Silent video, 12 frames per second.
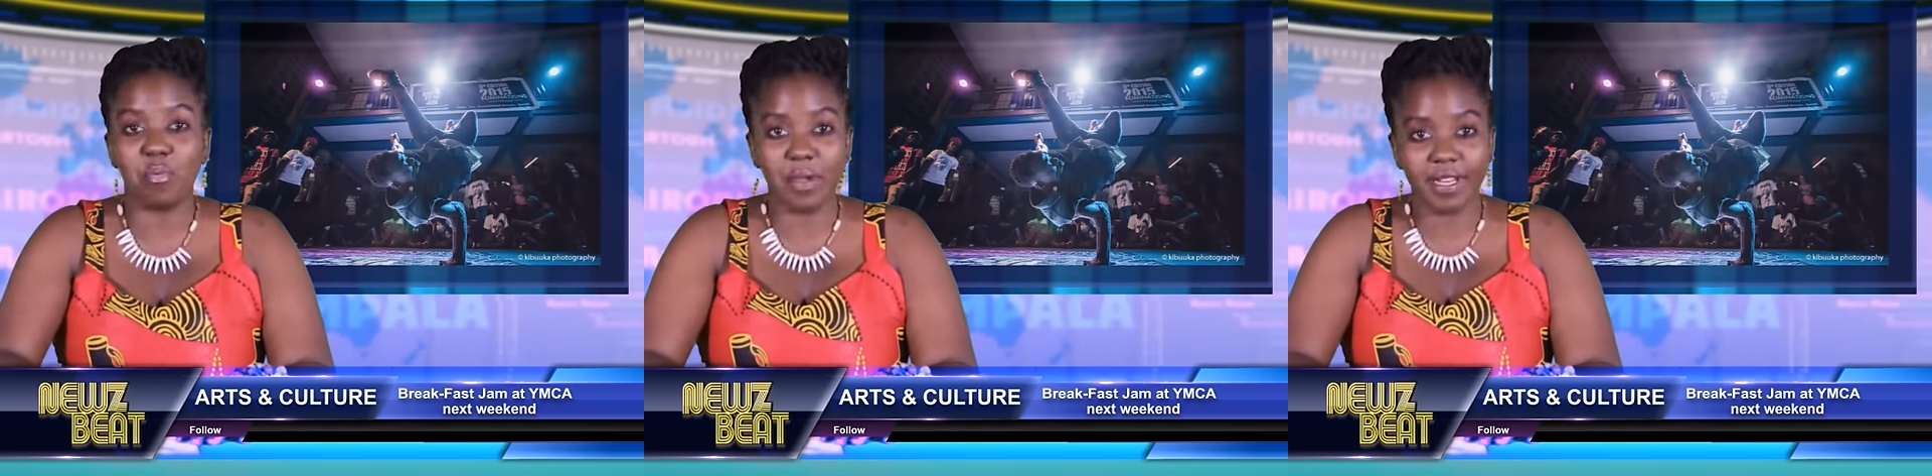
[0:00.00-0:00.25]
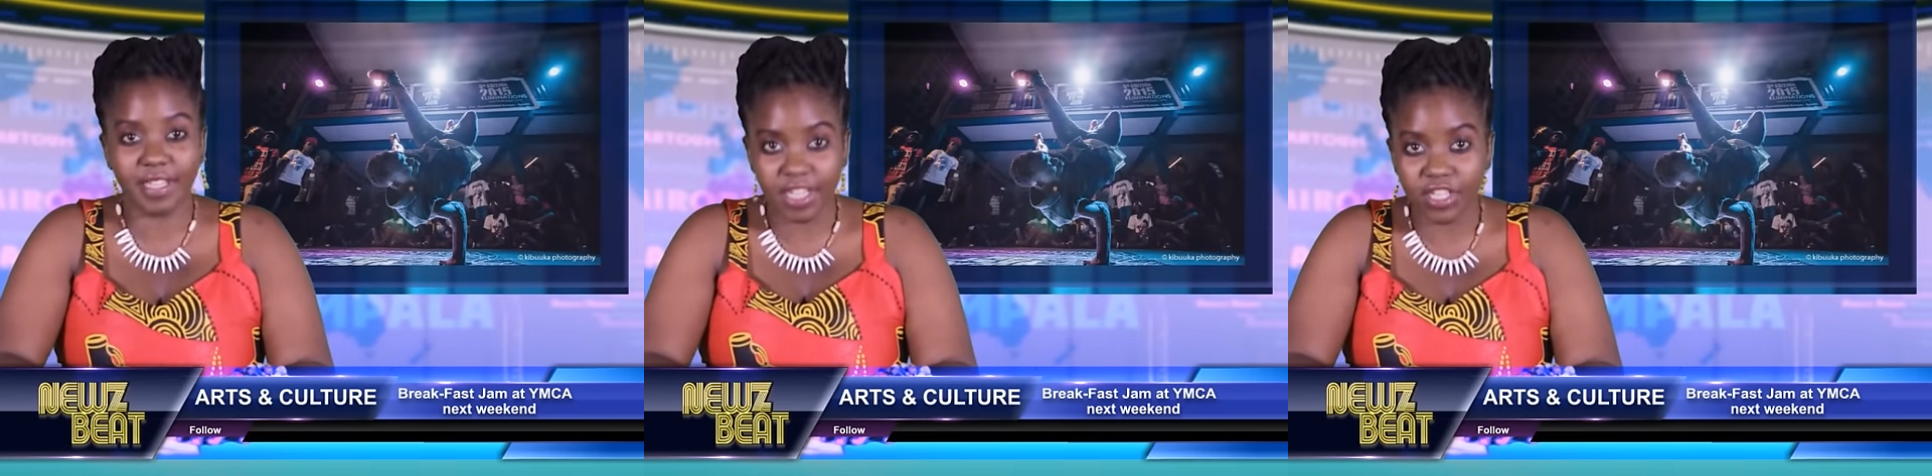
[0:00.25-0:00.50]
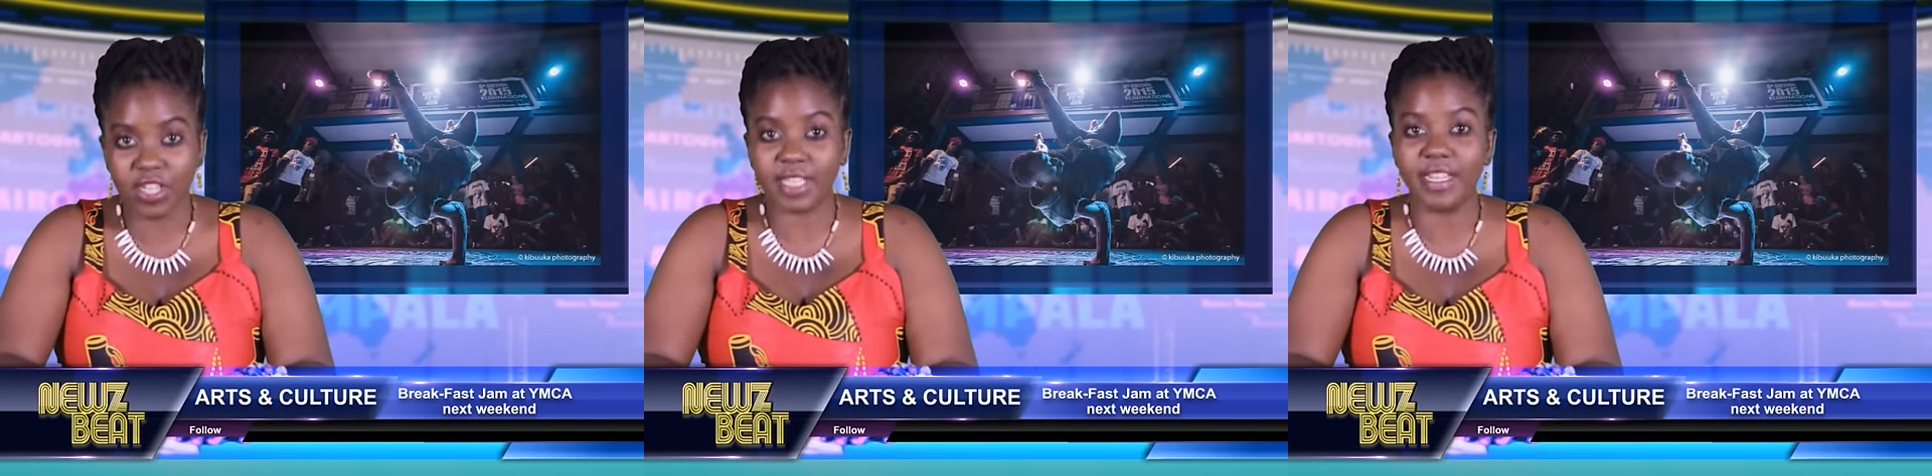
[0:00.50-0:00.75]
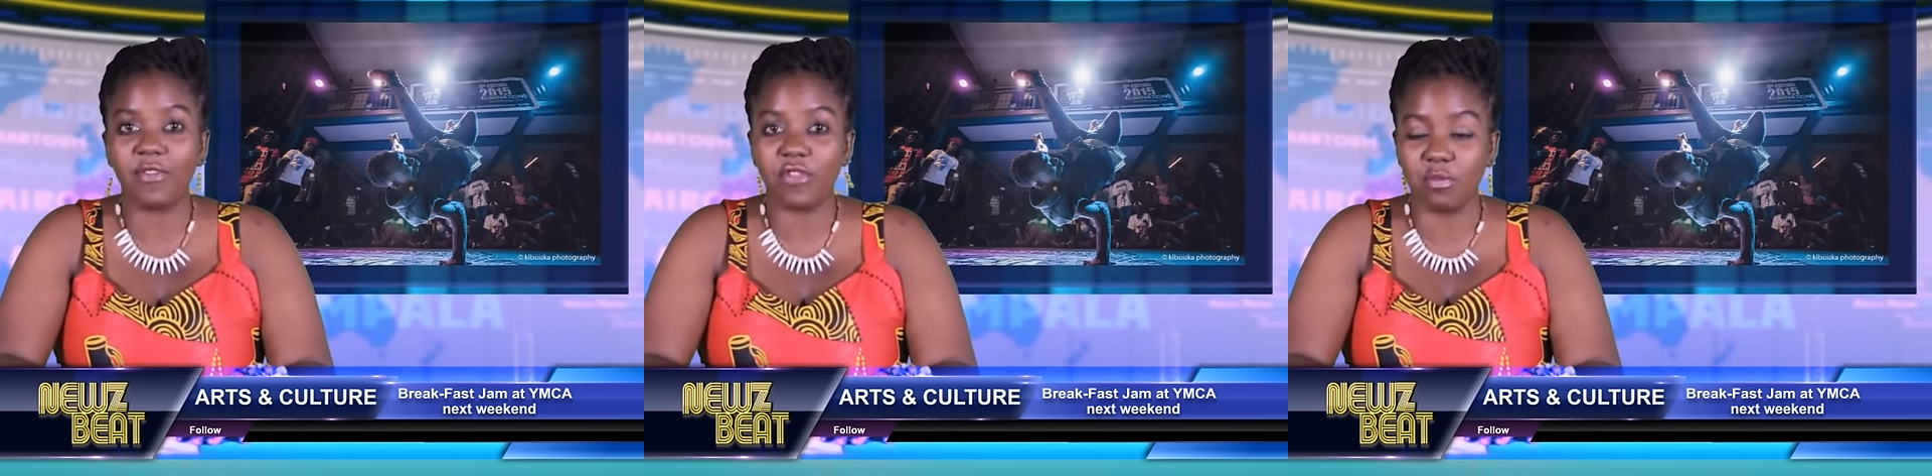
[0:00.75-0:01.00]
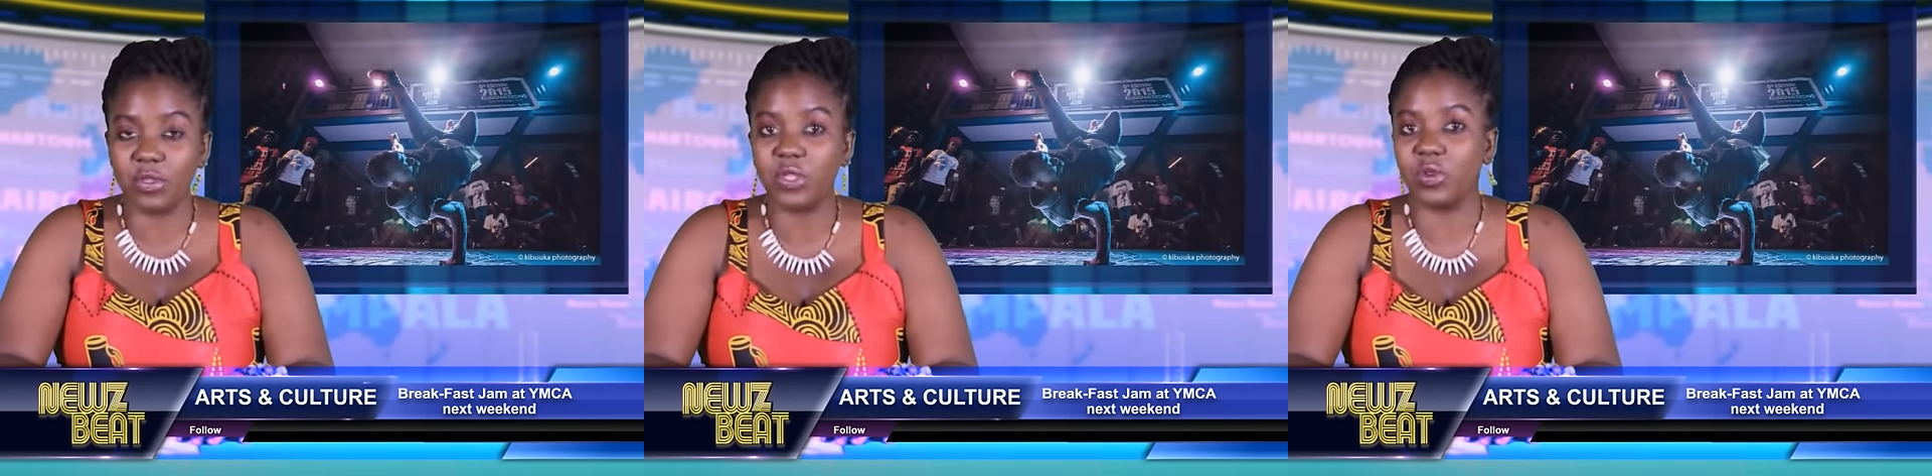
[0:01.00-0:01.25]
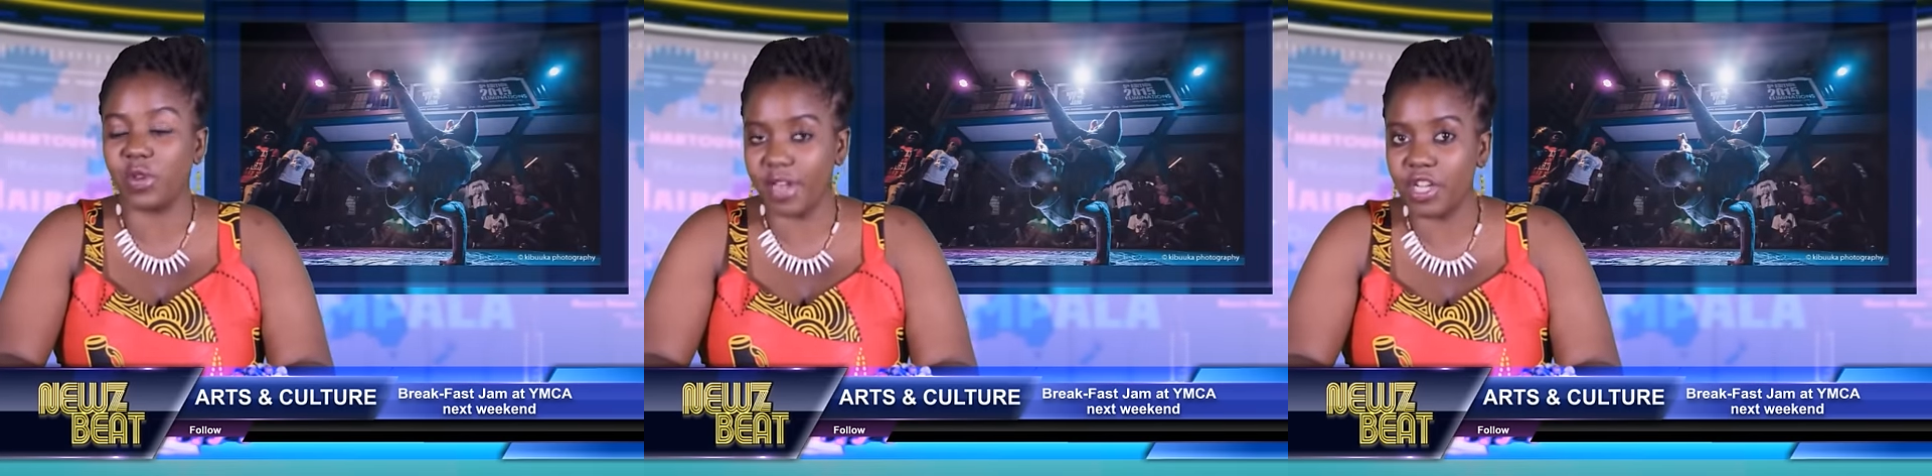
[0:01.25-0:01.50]
will be DJ Snap from
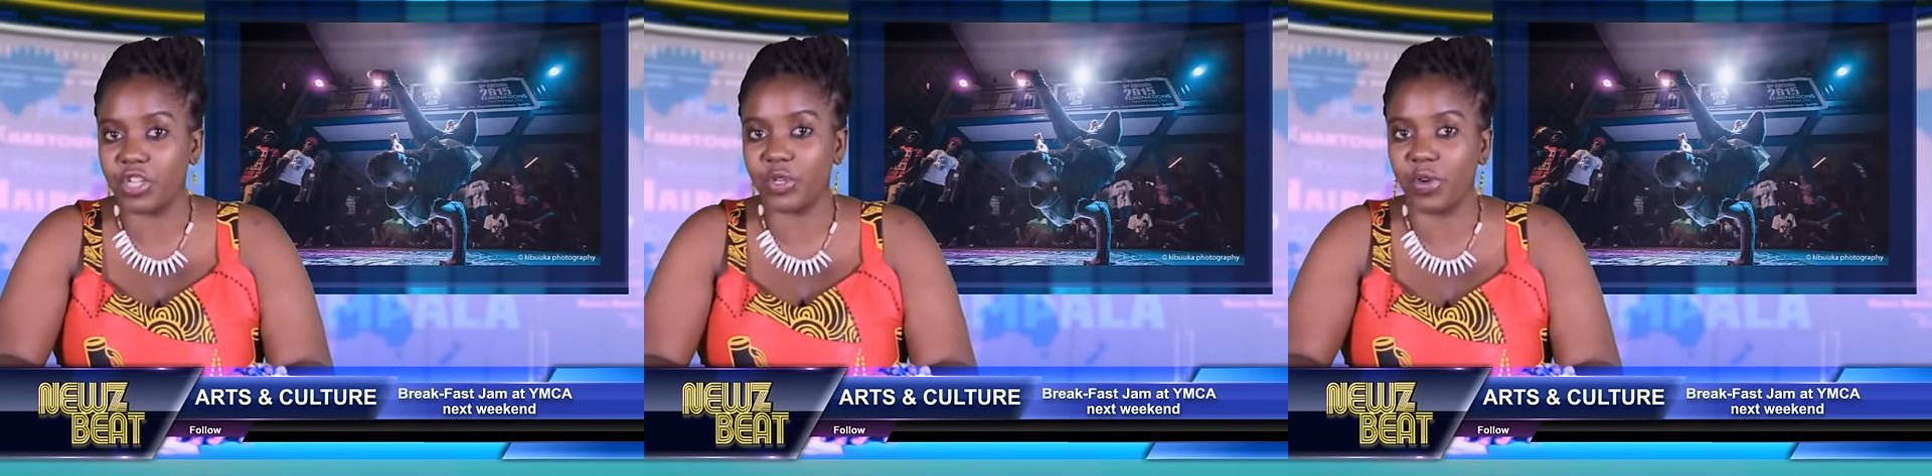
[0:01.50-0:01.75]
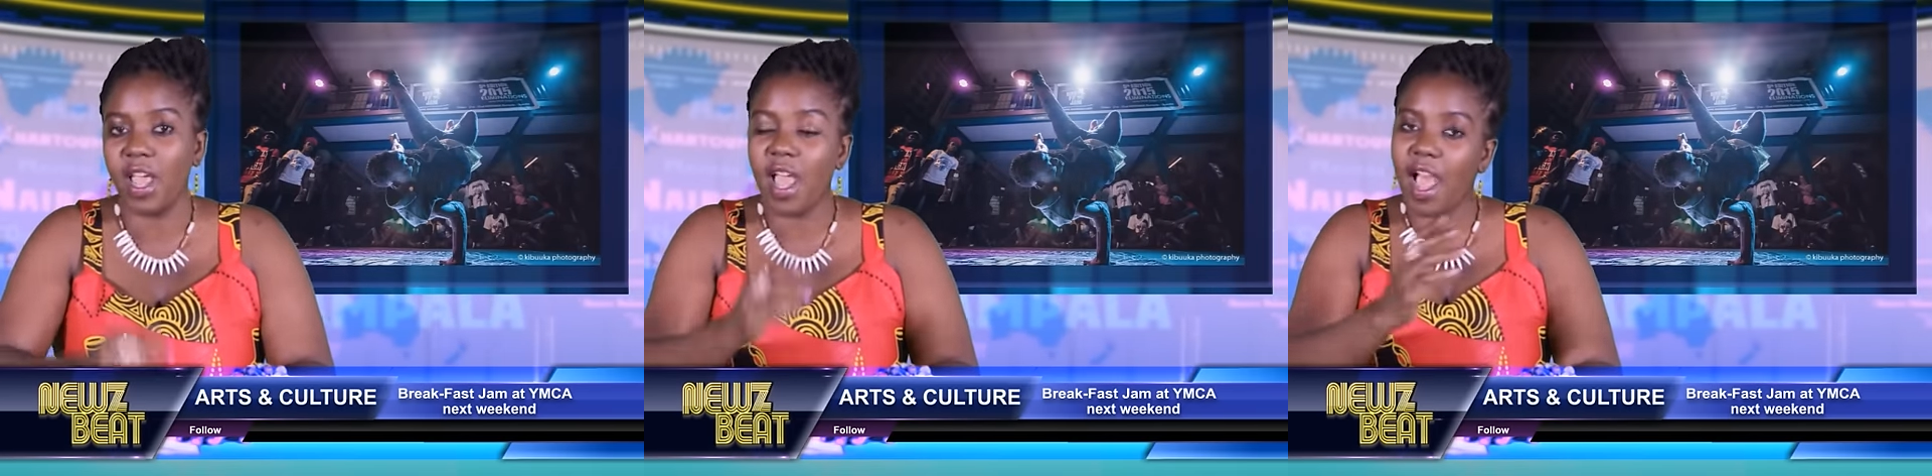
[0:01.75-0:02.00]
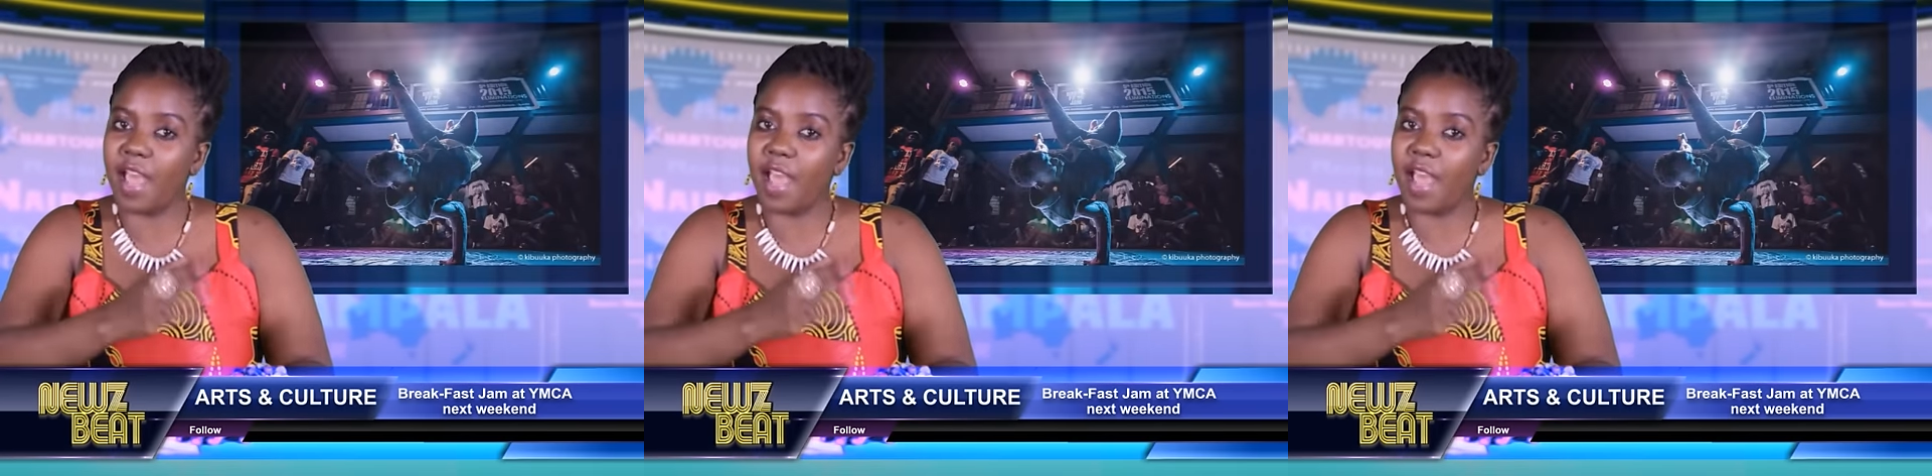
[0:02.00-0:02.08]
Zulu Nation